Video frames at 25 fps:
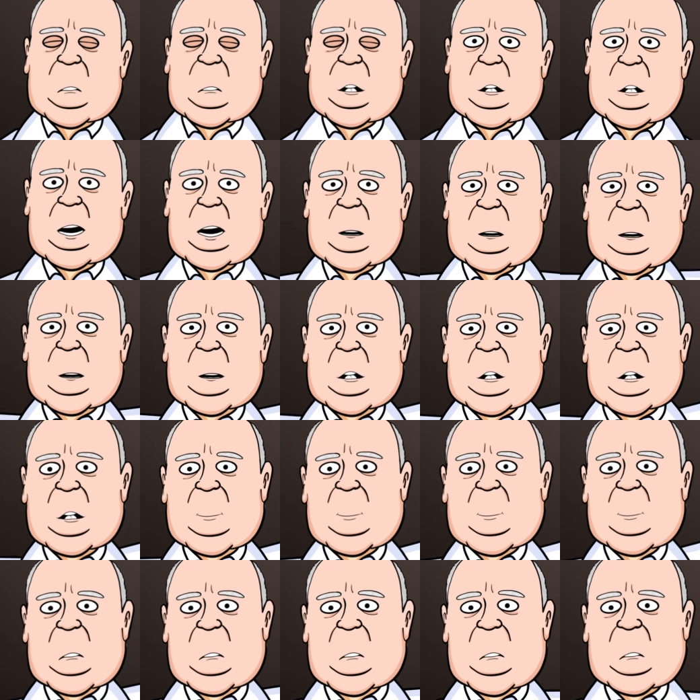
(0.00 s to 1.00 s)
email that
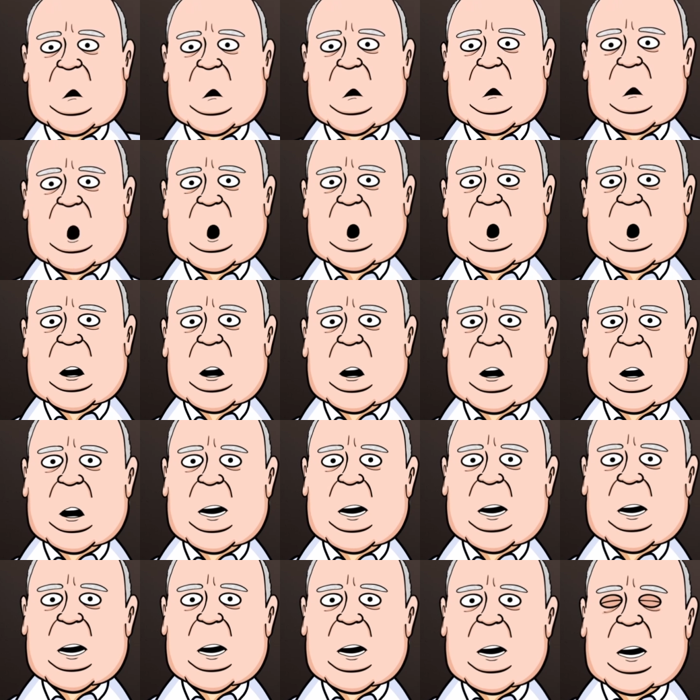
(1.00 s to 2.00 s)
upset me.
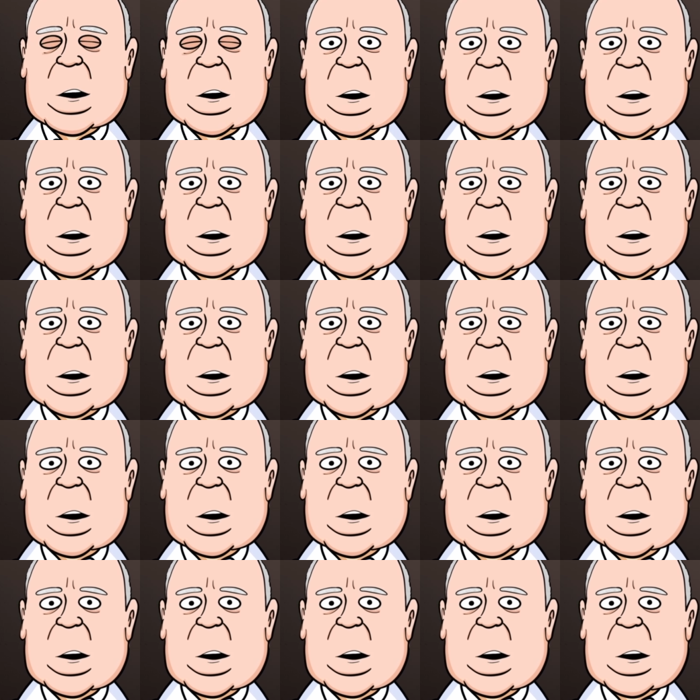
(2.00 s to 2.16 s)
In